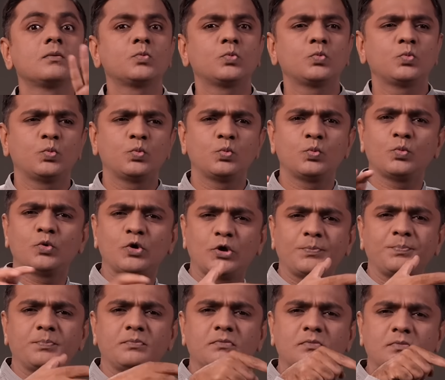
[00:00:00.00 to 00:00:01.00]
A
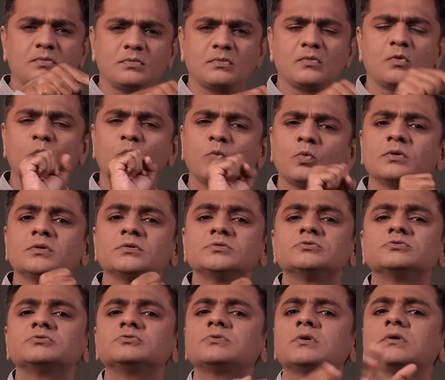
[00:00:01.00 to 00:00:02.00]
lobbying group
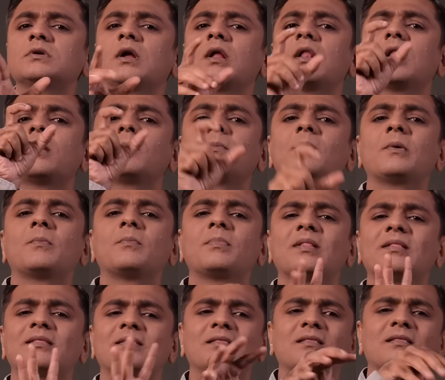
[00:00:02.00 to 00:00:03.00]
called
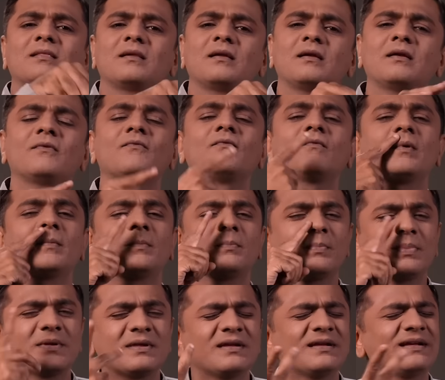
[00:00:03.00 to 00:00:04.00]
Net Choice
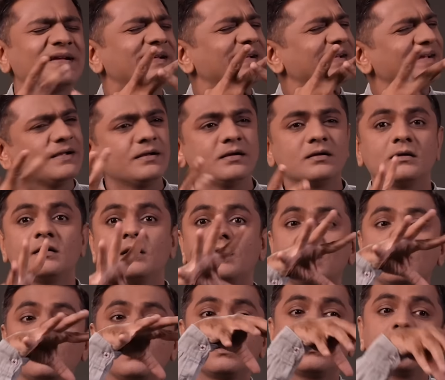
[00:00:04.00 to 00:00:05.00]
say that
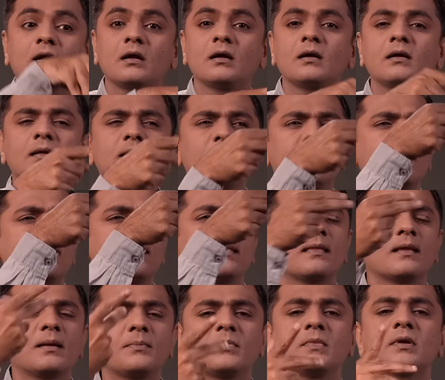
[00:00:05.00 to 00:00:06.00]
they do not
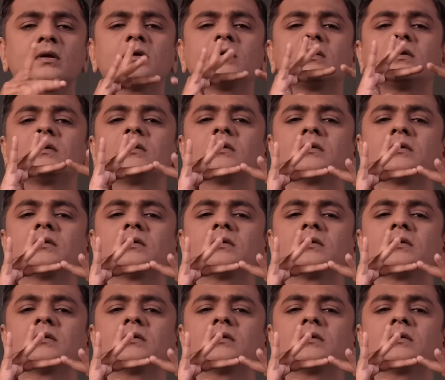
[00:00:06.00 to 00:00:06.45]
agree with the